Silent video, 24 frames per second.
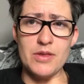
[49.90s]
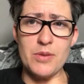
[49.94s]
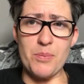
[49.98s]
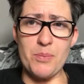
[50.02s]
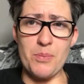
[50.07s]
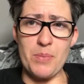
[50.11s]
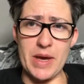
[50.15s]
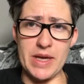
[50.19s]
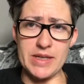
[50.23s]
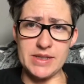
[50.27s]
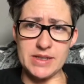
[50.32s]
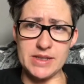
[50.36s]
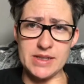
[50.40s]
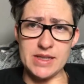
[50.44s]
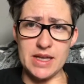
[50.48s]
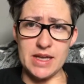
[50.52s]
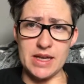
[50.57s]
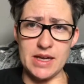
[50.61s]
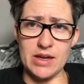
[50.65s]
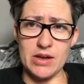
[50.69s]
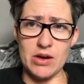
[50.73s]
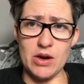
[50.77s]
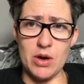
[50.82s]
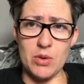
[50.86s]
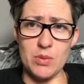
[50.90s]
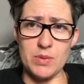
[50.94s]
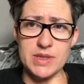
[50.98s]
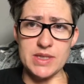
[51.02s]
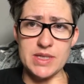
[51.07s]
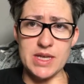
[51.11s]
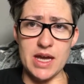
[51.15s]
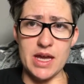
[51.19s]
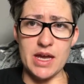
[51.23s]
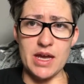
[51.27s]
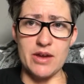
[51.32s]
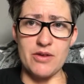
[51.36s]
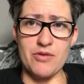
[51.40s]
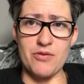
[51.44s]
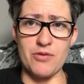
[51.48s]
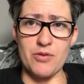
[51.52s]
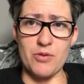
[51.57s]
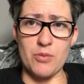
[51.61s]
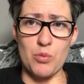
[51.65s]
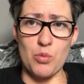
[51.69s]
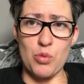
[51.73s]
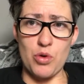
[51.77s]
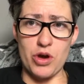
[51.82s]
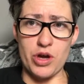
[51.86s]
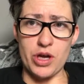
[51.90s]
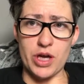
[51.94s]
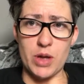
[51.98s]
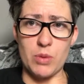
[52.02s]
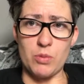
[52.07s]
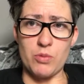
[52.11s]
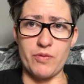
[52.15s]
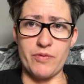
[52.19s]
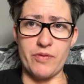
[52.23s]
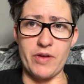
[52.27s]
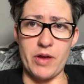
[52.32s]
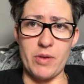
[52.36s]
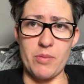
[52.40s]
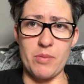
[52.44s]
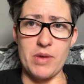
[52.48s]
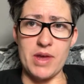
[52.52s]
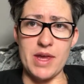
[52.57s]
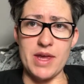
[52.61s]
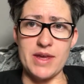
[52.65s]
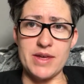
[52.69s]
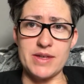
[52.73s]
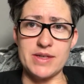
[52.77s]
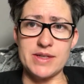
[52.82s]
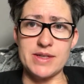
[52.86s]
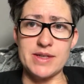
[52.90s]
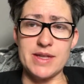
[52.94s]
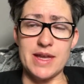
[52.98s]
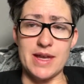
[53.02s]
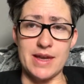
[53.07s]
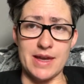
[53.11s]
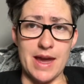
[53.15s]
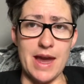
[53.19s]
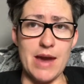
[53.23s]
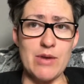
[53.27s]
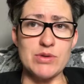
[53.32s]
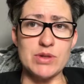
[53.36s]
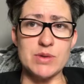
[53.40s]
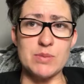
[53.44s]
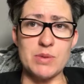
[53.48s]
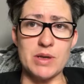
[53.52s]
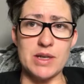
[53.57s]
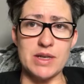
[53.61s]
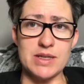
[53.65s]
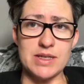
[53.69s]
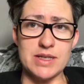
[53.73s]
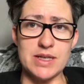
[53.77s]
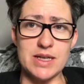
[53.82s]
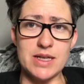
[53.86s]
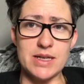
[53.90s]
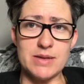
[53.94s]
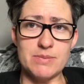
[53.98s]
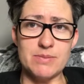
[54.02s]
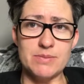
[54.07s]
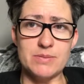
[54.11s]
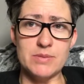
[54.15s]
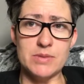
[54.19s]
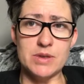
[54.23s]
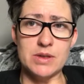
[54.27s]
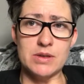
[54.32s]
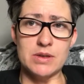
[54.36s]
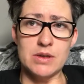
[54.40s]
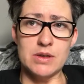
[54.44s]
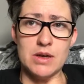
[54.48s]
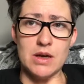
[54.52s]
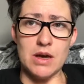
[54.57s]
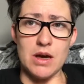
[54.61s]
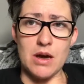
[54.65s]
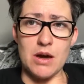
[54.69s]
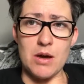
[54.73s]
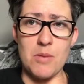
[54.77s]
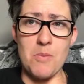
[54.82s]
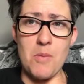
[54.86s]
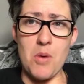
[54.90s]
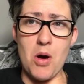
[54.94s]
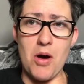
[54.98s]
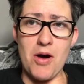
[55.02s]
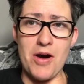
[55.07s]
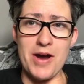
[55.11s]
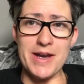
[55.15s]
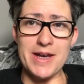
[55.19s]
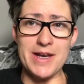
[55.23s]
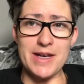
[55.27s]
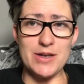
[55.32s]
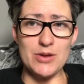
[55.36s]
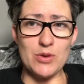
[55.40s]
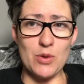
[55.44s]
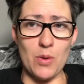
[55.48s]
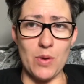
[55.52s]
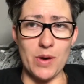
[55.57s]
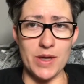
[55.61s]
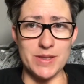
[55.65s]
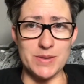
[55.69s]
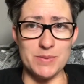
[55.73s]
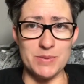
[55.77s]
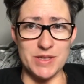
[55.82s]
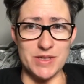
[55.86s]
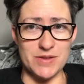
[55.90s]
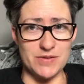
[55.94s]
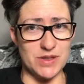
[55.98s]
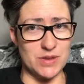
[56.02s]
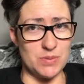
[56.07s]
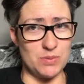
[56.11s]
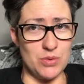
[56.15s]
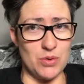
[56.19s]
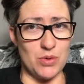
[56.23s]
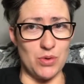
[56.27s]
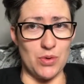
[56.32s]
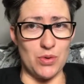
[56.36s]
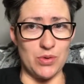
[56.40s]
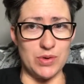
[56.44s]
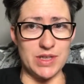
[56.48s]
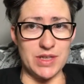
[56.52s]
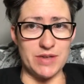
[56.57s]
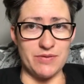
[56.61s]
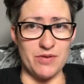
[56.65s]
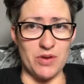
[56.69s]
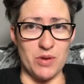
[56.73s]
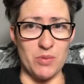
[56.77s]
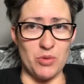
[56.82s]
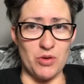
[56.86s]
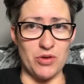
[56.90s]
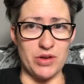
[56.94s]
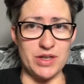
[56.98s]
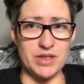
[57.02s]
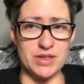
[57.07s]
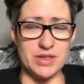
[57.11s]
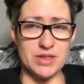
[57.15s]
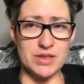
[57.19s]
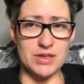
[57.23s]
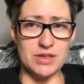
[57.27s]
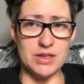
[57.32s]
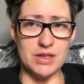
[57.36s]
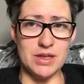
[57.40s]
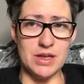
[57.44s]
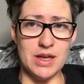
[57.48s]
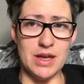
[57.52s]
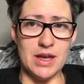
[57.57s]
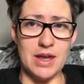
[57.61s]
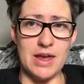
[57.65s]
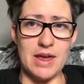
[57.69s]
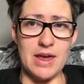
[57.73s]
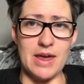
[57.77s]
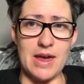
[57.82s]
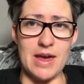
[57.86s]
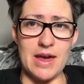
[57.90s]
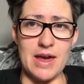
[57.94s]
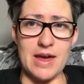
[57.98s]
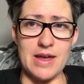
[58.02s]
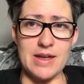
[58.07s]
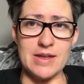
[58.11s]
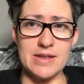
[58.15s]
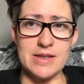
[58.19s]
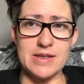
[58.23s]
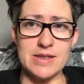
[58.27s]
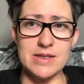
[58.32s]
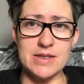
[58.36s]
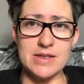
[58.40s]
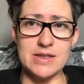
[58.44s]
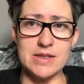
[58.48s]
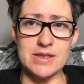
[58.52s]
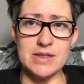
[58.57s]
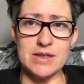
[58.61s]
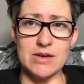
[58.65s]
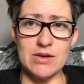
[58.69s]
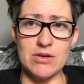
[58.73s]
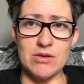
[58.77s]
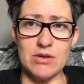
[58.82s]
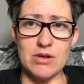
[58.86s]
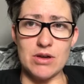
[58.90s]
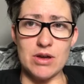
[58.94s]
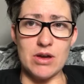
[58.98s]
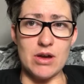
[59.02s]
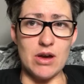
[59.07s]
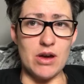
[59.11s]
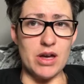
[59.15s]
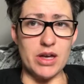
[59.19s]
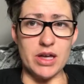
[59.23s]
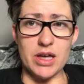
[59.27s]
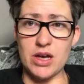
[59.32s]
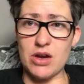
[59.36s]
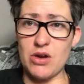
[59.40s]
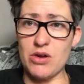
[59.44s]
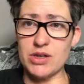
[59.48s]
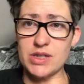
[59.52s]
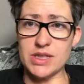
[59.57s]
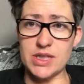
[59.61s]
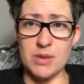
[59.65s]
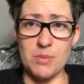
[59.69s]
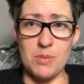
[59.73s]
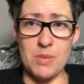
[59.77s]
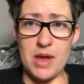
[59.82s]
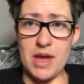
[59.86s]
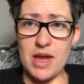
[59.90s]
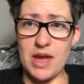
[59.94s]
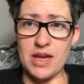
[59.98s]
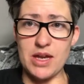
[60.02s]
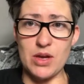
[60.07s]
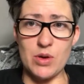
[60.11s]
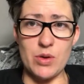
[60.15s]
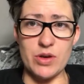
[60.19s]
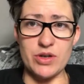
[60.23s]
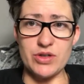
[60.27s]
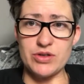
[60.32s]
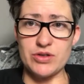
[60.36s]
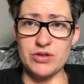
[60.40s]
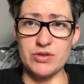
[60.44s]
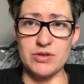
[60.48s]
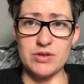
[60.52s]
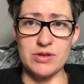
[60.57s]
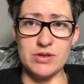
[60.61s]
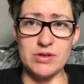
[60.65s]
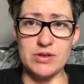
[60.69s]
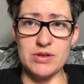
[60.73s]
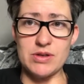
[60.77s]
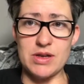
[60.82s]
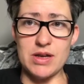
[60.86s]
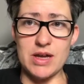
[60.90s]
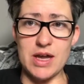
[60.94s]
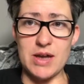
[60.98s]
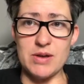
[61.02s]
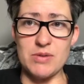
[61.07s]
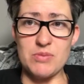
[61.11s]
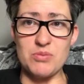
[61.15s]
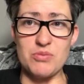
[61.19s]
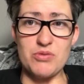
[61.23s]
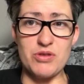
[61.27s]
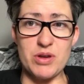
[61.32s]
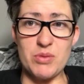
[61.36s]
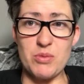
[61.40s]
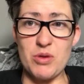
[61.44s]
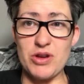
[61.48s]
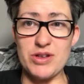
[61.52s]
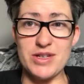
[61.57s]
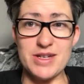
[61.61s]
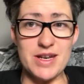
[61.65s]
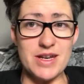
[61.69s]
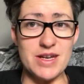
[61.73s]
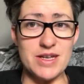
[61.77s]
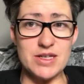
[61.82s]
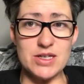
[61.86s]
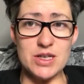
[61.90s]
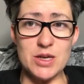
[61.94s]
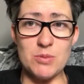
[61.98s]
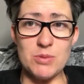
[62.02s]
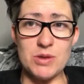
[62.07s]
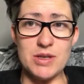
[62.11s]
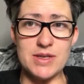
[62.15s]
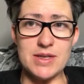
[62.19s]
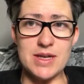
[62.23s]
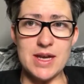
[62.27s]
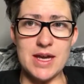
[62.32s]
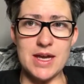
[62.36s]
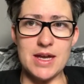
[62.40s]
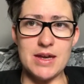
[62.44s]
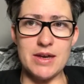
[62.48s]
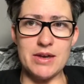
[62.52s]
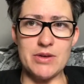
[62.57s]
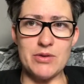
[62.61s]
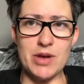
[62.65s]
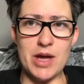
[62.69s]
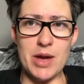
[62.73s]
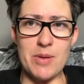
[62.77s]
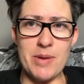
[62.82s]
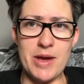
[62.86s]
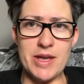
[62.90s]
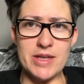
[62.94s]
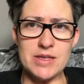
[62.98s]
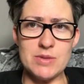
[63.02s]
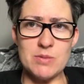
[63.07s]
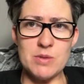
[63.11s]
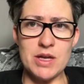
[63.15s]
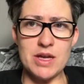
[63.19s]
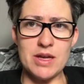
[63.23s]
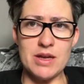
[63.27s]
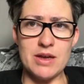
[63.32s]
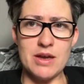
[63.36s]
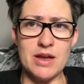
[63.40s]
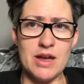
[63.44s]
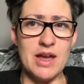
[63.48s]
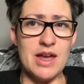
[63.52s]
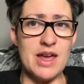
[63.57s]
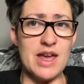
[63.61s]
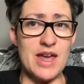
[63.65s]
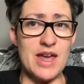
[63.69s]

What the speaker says: The best thing I would take from working with him is the accountability. I need quite a bit of support, if I'm honest, and I can ask him any question and pretty much any time of the day and he'll get back to me.